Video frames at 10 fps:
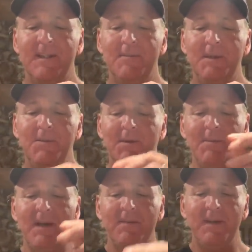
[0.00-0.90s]
be one of
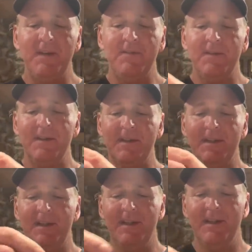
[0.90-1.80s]
my favorite
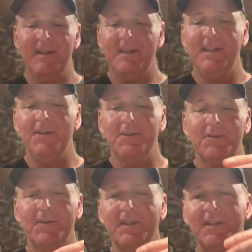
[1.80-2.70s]
deals
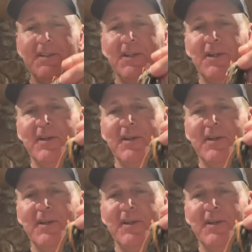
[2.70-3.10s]
for this year.